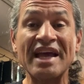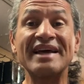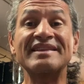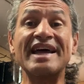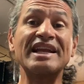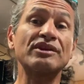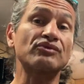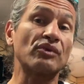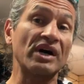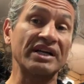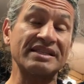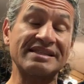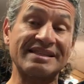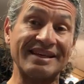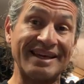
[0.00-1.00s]
Then it
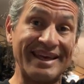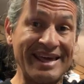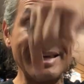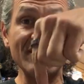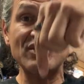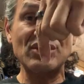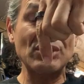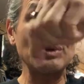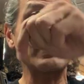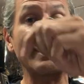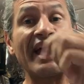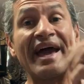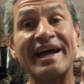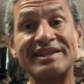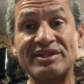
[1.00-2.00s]
runs into the
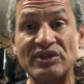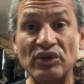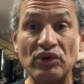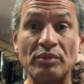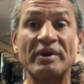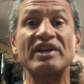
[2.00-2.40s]
head tube